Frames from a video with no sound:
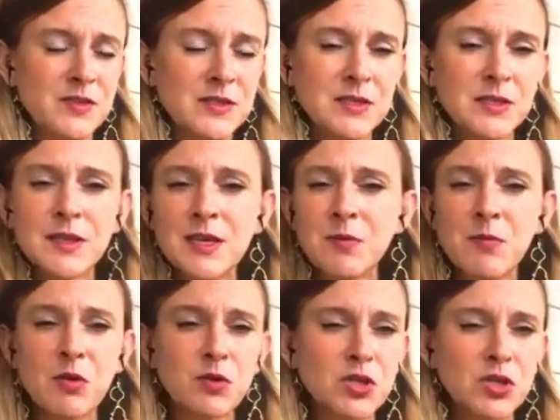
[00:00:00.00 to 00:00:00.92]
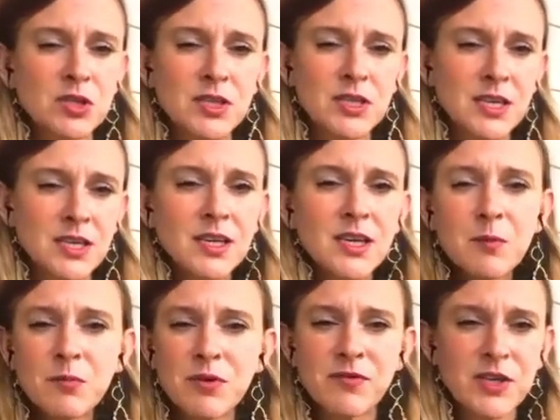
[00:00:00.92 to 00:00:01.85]
physically, emotionally,
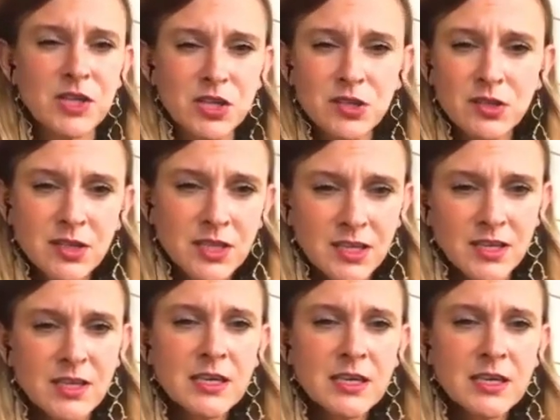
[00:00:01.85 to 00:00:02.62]
professionally?